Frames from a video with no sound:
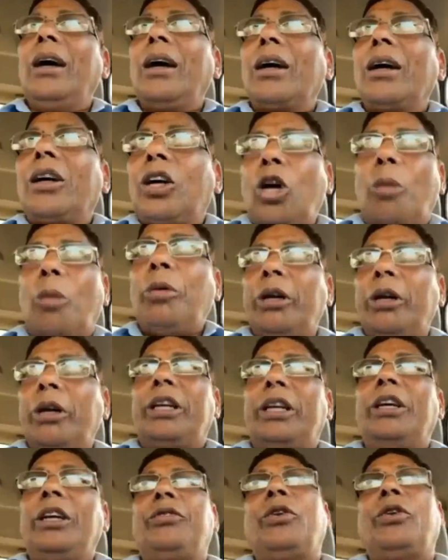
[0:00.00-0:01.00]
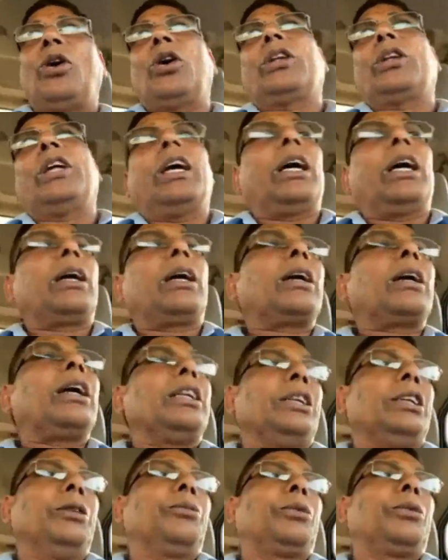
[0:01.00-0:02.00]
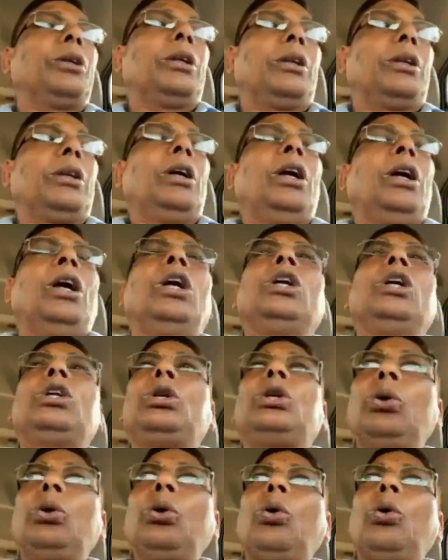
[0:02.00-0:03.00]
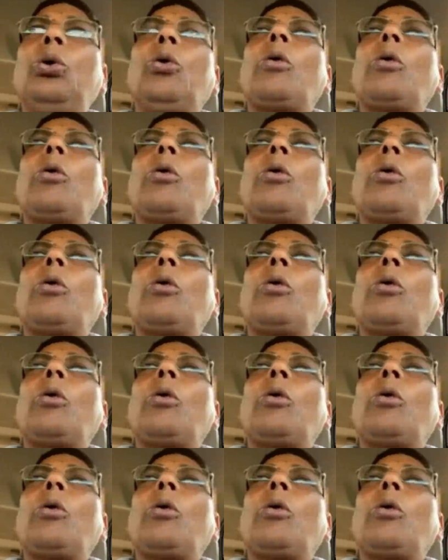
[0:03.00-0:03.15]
commodity for their consumption to,